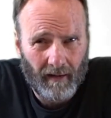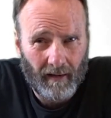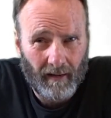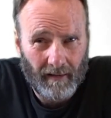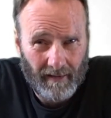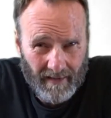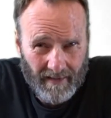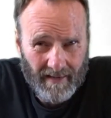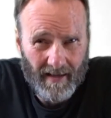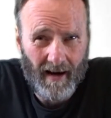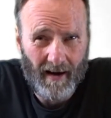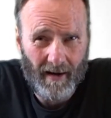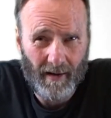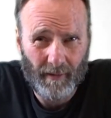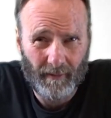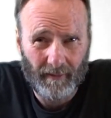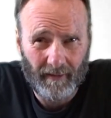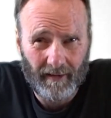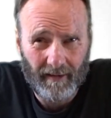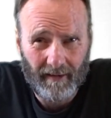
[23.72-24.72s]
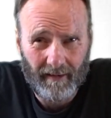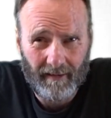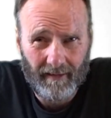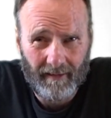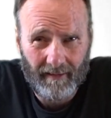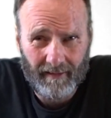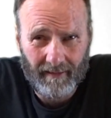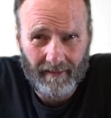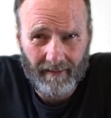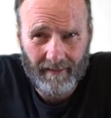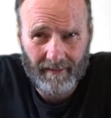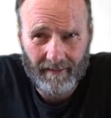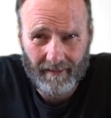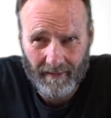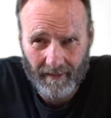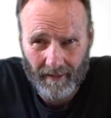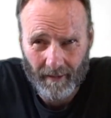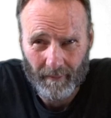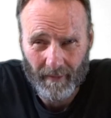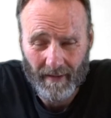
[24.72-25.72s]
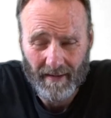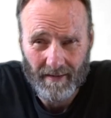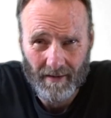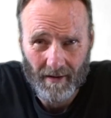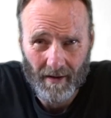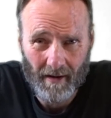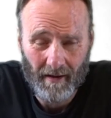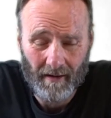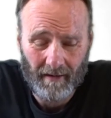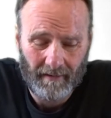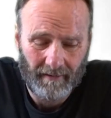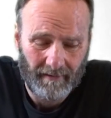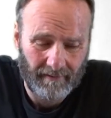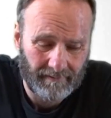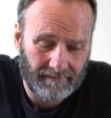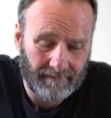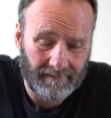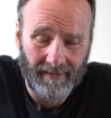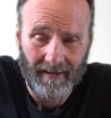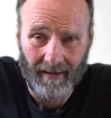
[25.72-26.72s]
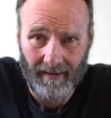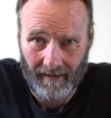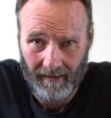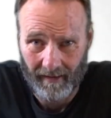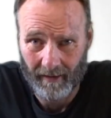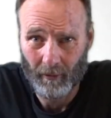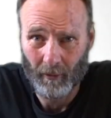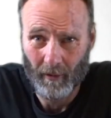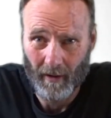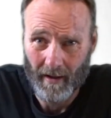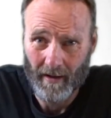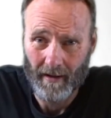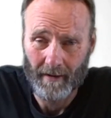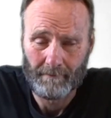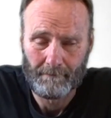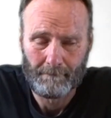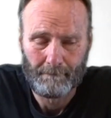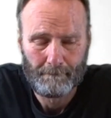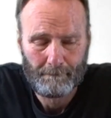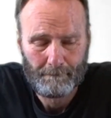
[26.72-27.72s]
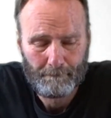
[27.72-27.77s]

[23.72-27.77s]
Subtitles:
Are you tired of it? I bet you are. I know I am.